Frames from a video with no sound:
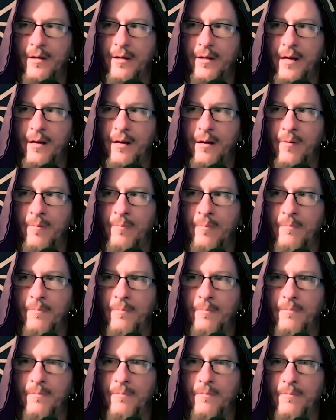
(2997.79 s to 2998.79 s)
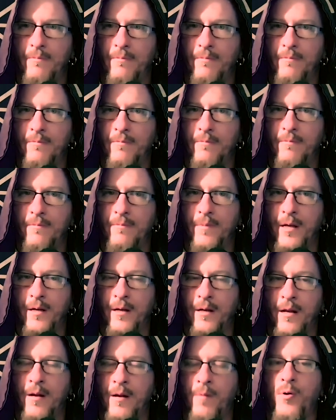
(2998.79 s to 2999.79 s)
um,
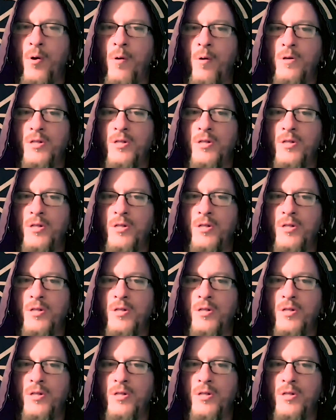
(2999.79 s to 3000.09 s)
and, and approach